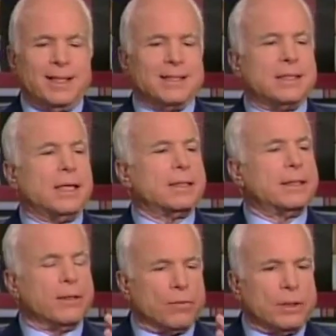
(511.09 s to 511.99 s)
It's not
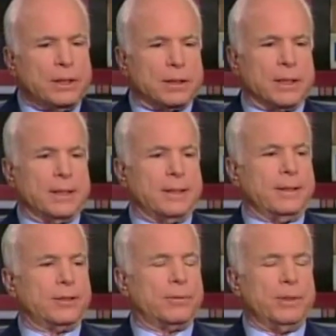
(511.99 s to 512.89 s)
the only thing that
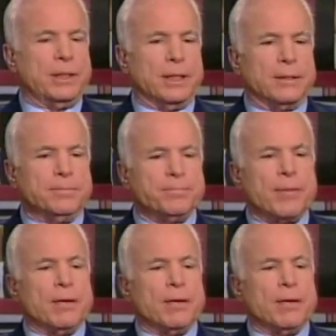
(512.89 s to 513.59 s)
needs to be done,